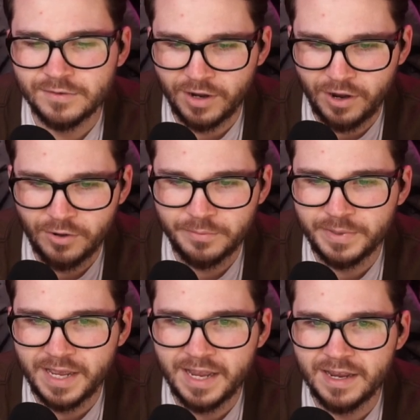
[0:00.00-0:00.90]
Calm
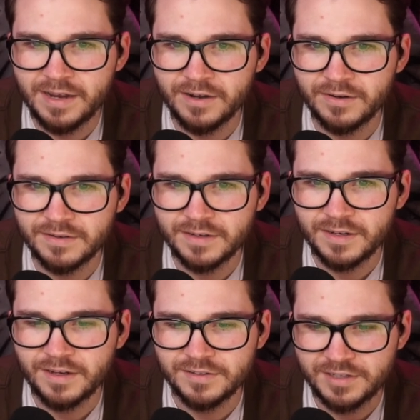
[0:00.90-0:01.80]
down.
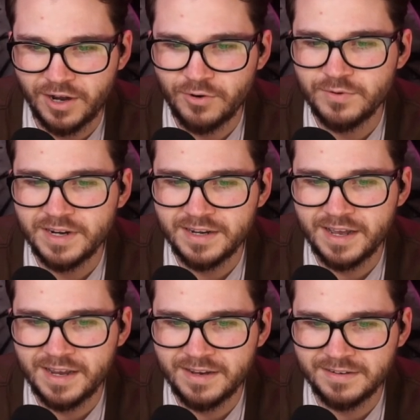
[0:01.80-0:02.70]
Tone it
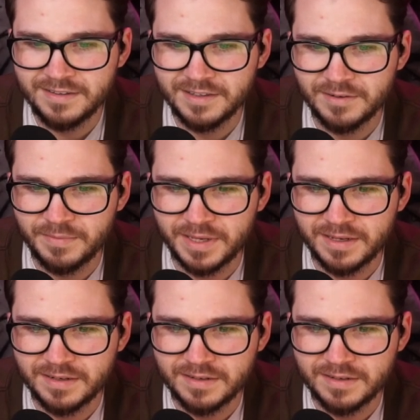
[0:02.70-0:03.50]
down a little bit.